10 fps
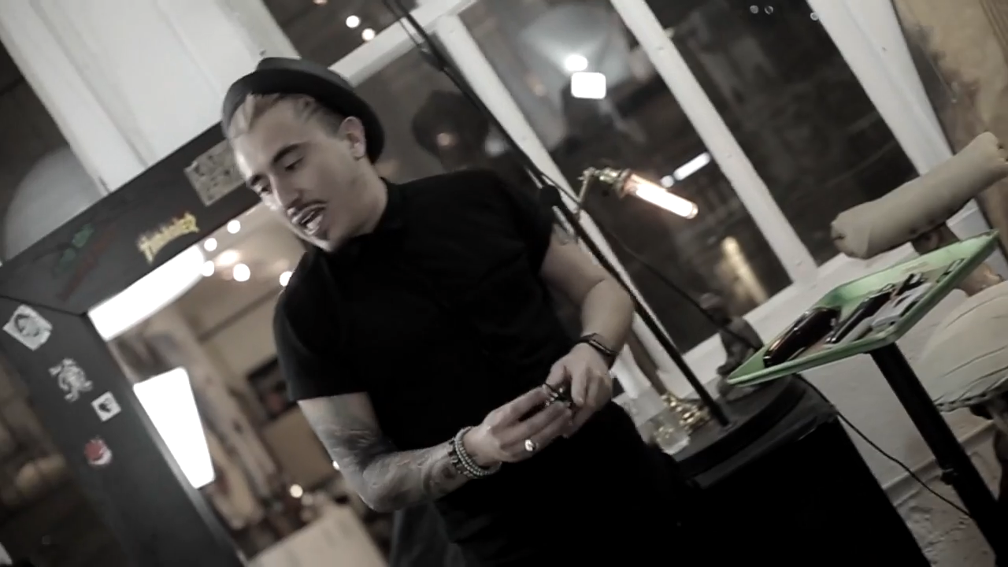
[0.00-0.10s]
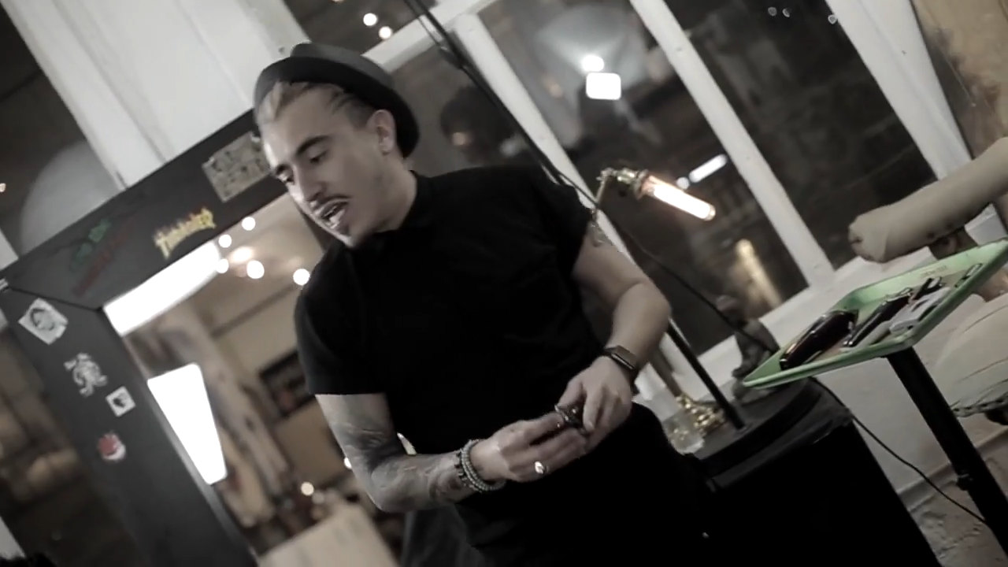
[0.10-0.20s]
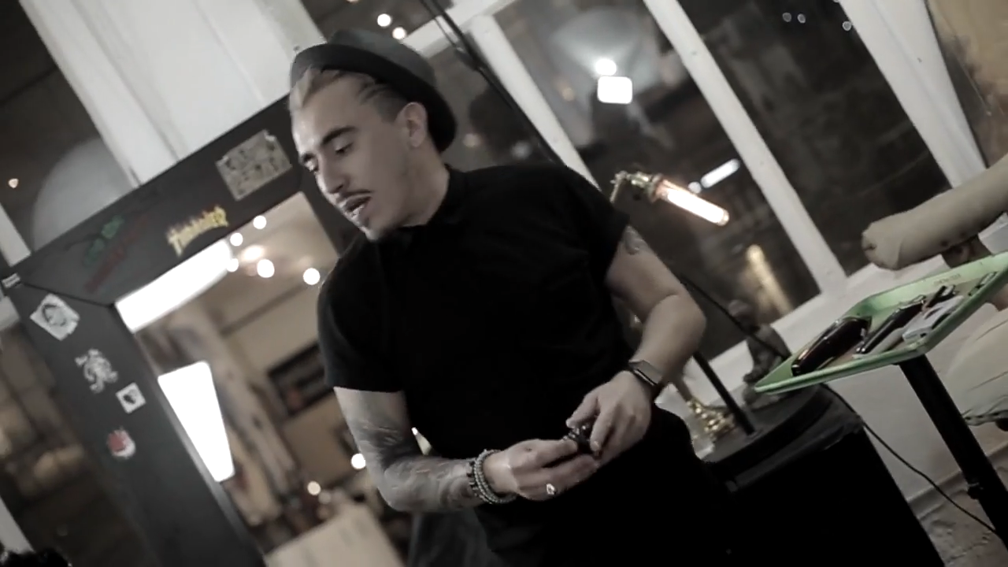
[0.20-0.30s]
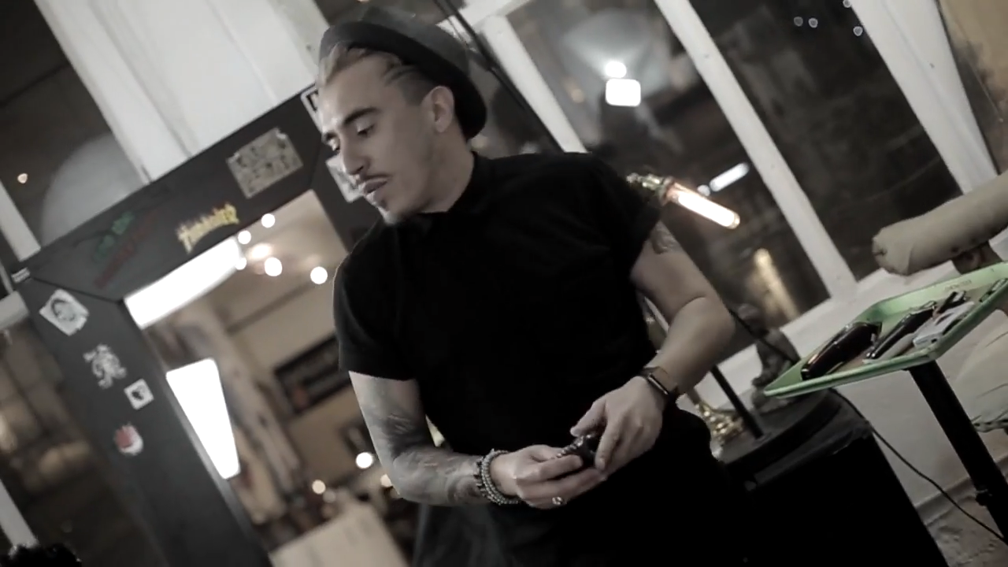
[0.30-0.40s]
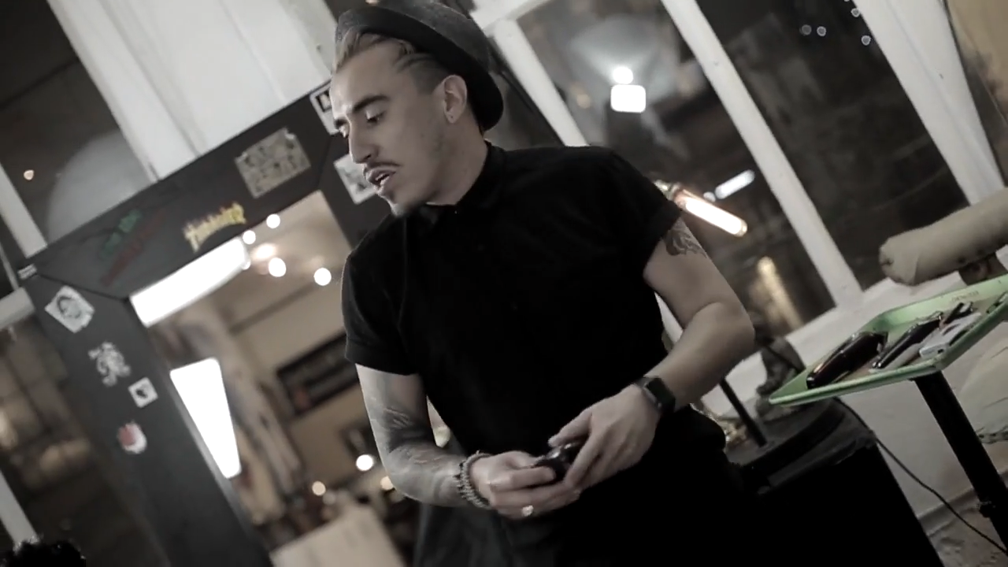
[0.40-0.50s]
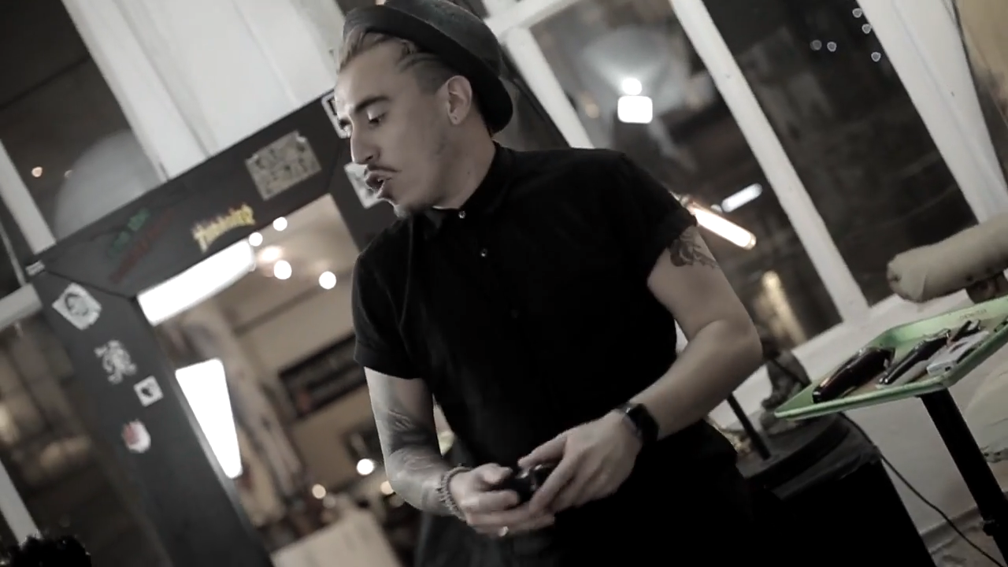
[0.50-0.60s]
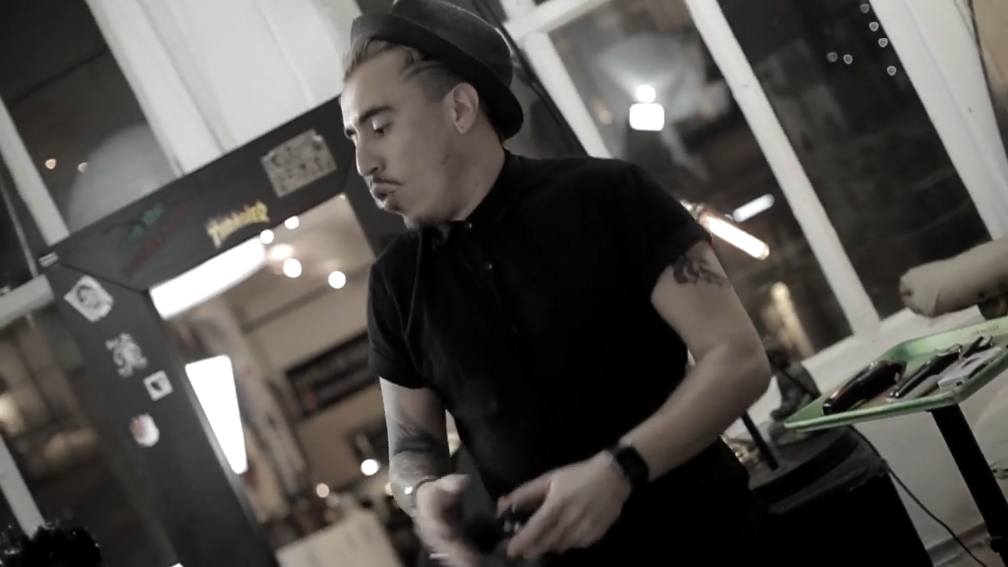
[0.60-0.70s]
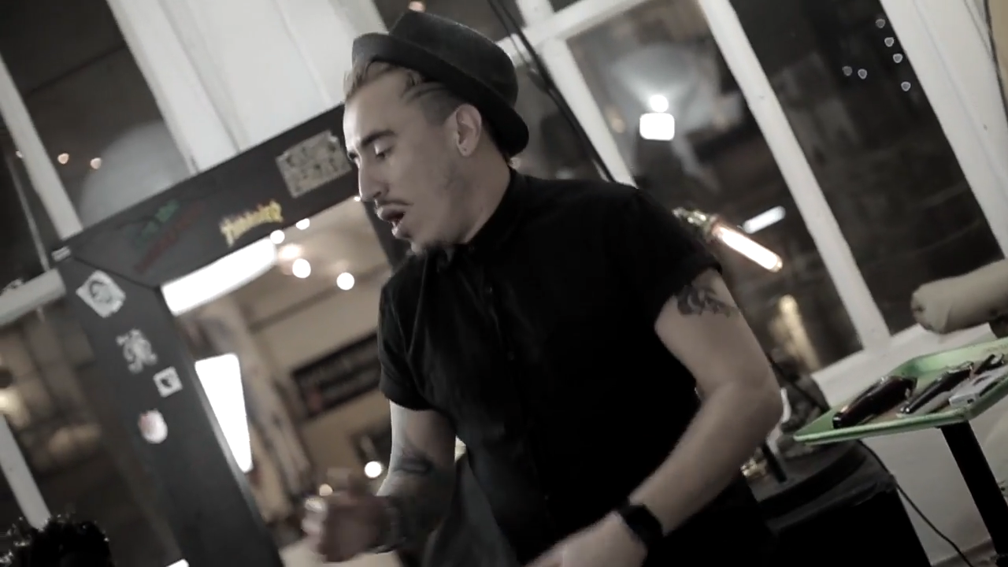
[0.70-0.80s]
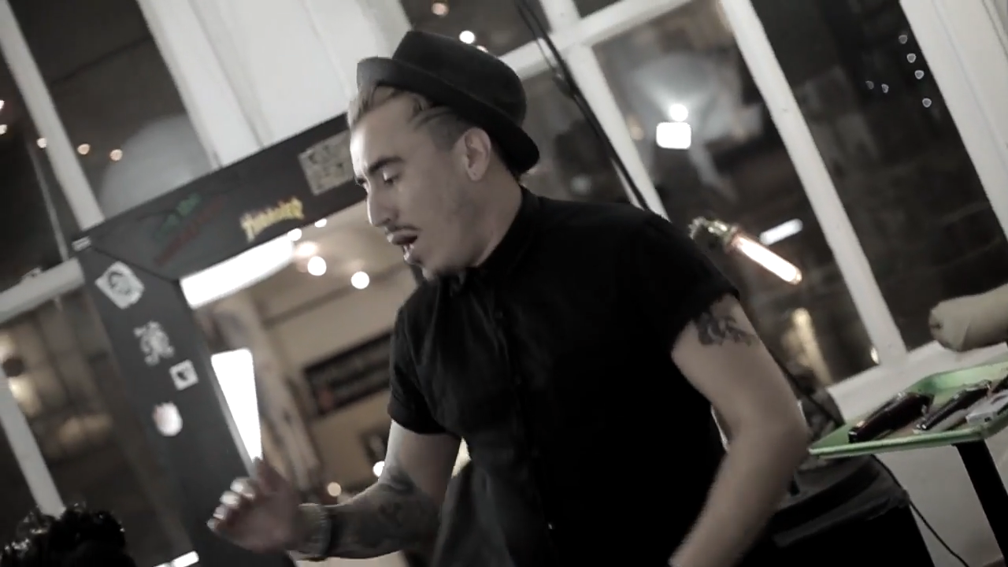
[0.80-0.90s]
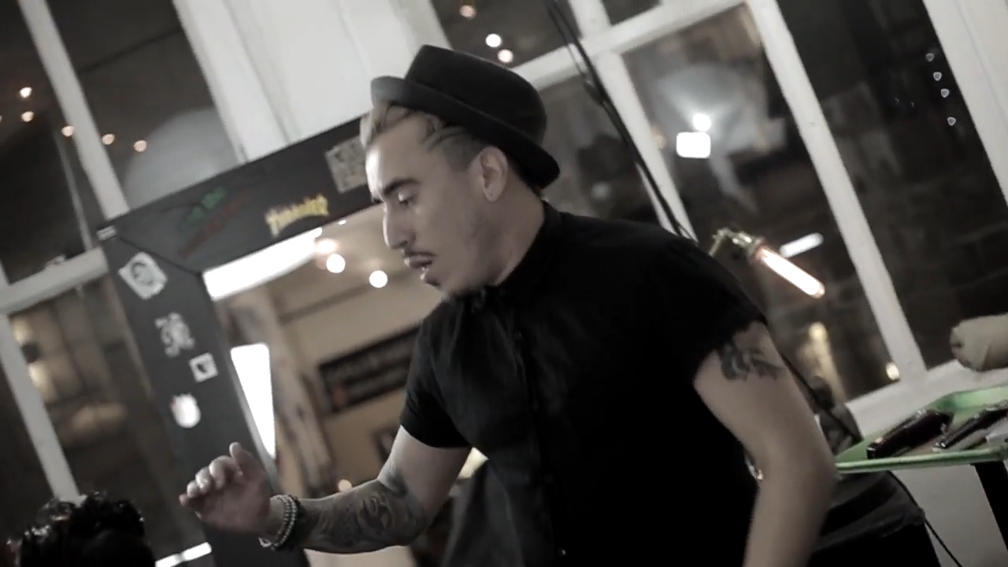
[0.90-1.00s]
and I'm going to
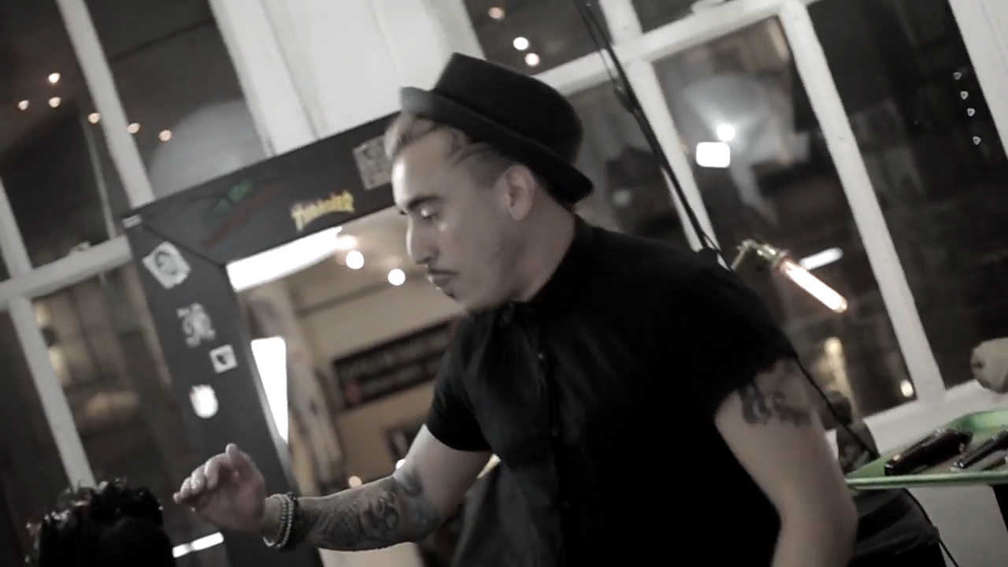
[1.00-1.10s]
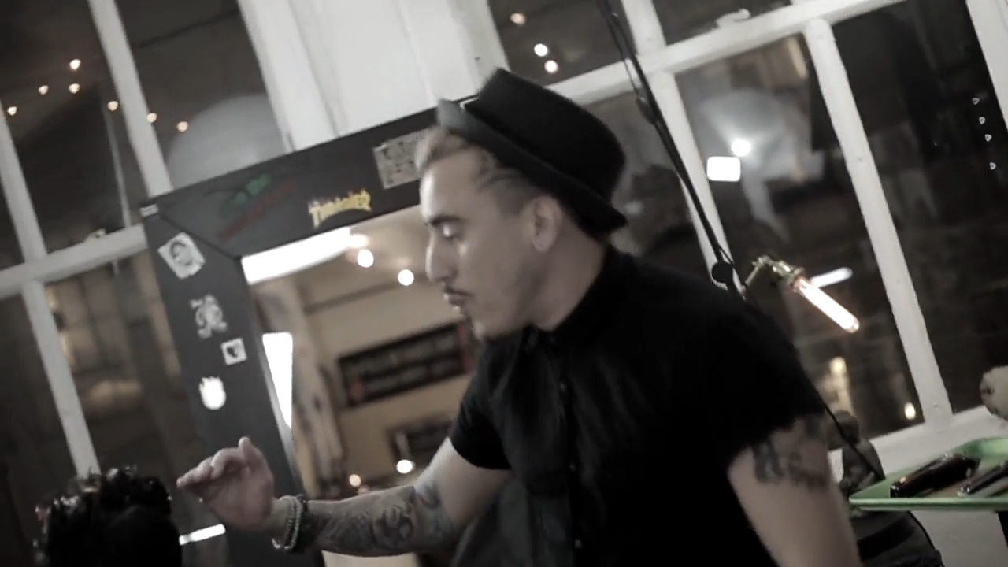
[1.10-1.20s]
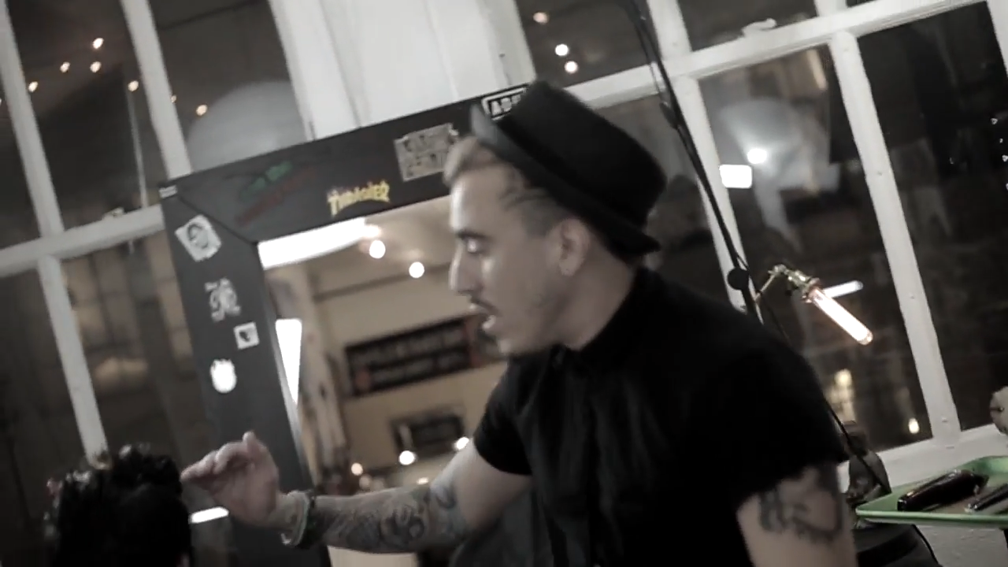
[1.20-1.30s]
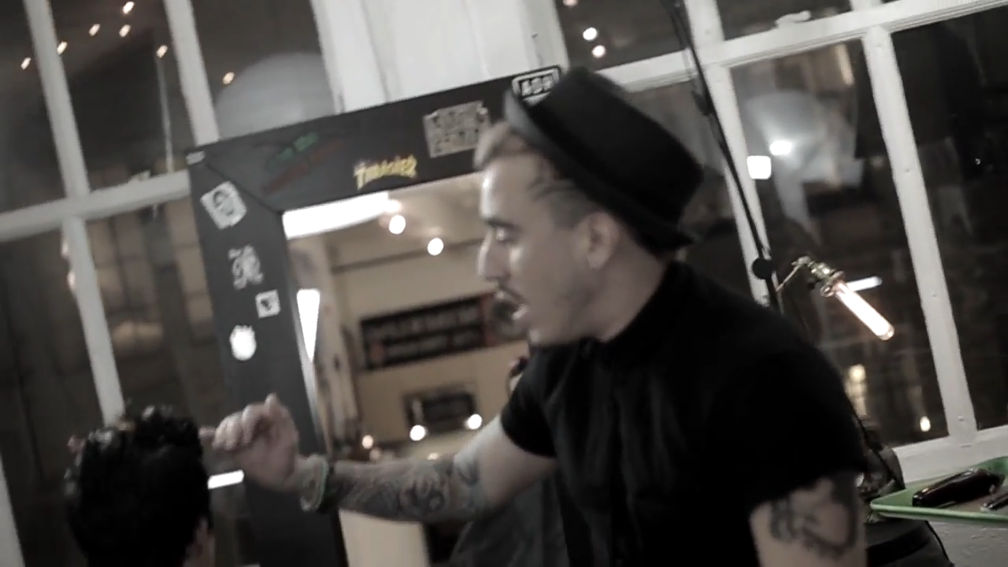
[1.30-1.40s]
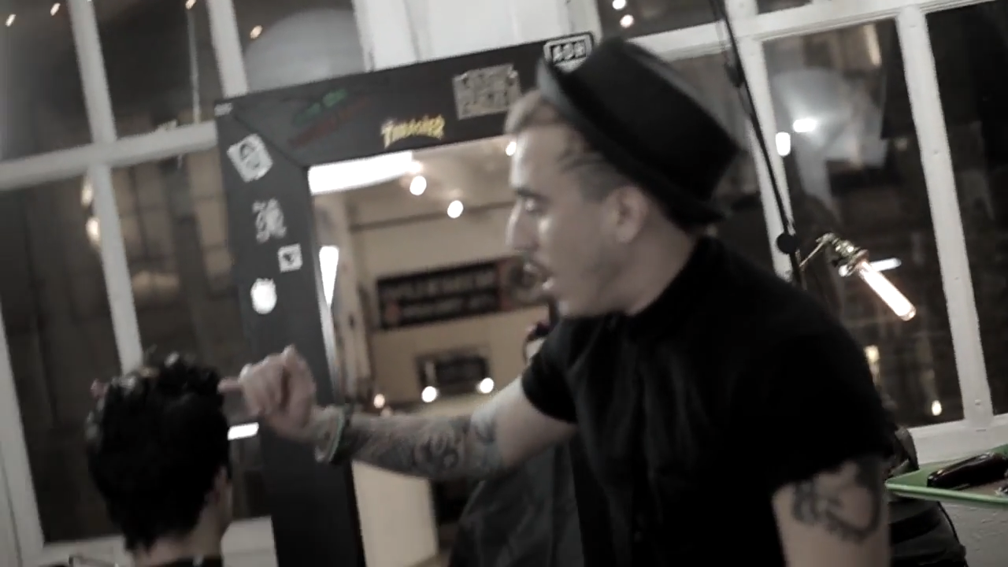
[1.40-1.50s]
go up